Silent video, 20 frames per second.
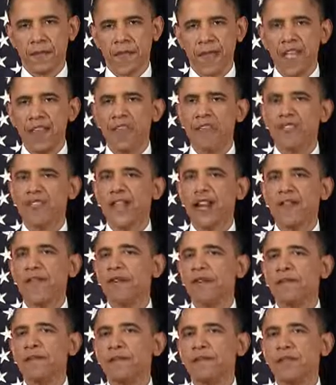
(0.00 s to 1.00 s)
In this
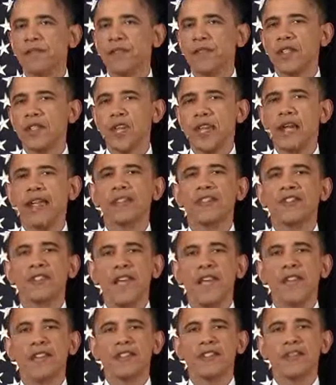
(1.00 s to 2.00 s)
effort, the United
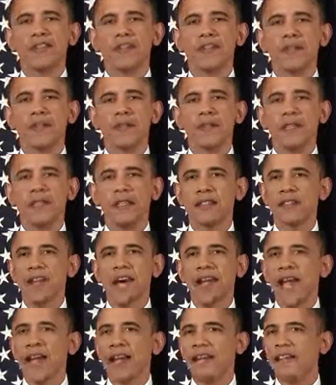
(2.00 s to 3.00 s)
States has
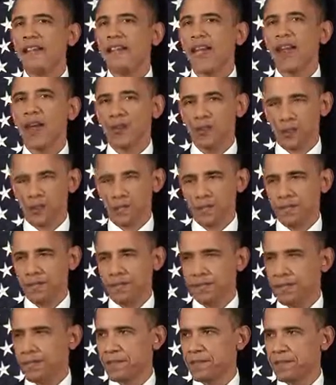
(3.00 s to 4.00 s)
not acted alone.
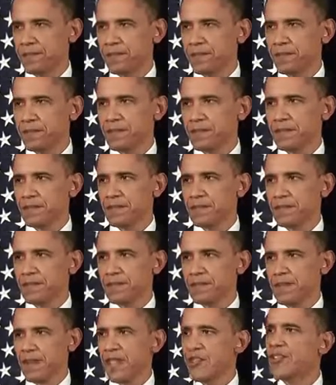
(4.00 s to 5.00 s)

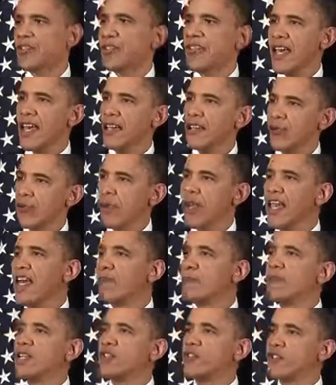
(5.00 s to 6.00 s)
Instead, we
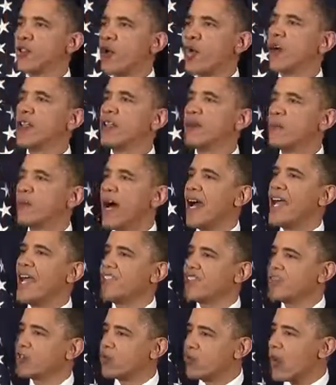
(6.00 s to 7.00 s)
have been joined by
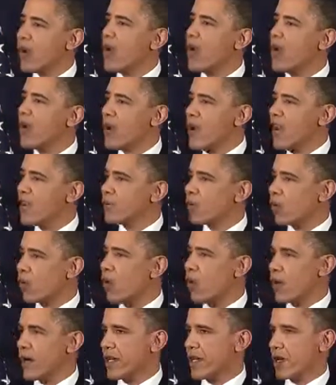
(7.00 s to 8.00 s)
a strong and
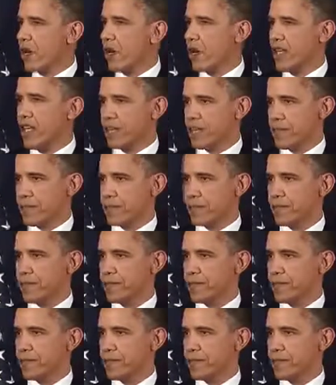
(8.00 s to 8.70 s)
growing coalition.